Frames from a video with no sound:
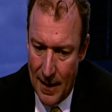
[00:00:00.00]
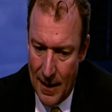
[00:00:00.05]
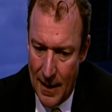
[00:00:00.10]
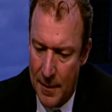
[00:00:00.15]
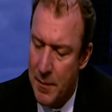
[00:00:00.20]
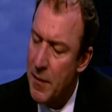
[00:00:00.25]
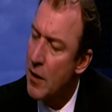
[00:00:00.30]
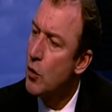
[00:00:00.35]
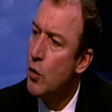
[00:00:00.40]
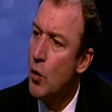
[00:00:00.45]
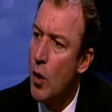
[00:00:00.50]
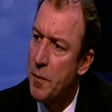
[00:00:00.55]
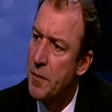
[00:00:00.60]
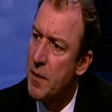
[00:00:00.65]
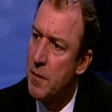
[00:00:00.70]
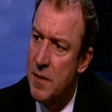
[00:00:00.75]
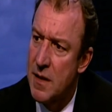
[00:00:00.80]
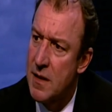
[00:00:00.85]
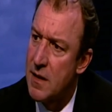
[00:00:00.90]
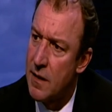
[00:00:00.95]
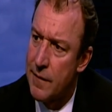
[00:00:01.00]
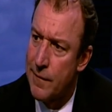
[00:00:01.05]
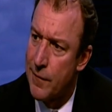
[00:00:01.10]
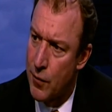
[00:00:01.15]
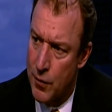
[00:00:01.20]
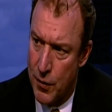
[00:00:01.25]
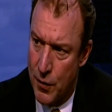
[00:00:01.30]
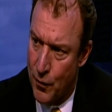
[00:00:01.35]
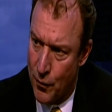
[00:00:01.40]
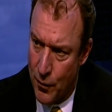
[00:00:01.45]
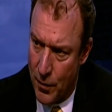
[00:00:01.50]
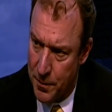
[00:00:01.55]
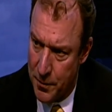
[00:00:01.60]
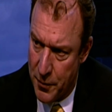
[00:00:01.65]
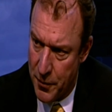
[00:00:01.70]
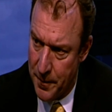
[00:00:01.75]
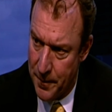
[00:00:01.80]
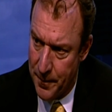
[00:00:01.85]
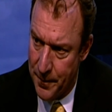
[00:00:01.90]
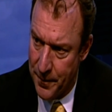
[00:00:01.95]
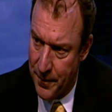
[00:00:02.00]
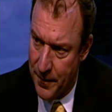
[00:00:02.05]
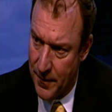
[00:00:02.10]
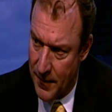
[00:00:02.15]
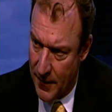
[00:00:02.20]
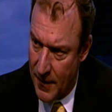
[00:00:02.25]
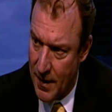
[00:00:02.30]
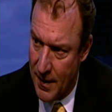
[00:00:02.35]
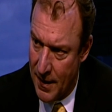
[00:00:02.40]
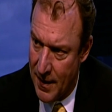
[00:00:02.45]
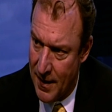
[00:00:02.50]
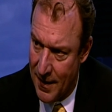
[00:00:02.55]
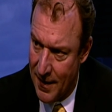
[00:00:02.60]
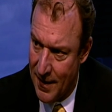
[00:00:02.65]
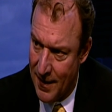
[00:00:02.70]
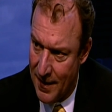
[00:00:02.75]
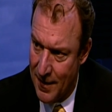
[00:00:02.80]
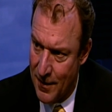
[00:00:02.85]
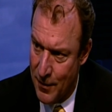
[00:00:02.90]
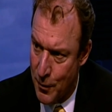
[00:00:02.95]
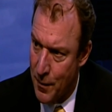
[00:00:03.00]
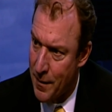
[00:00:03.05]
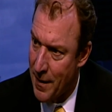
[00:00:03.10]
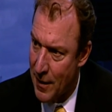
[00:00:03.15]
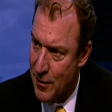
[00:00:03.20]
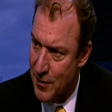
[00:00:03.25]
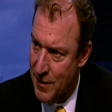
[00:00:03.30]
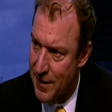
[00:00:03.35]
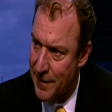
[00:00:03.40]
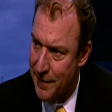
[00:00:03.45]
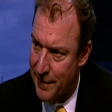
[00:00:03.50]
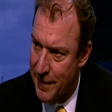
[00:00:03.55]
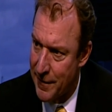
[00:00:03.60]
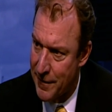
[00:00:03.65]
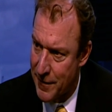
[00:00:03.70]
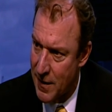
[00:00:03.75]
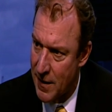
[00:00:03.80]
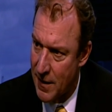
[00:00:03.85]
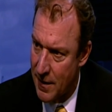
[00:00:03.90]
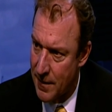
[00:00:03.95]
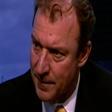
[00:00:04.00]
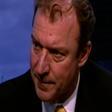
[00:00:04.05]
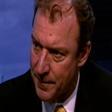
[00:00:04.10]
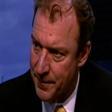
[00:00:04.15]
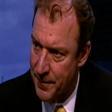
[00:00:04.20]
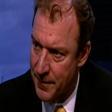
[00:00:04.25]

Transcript: I'm not too optimistic for Europe in 2015.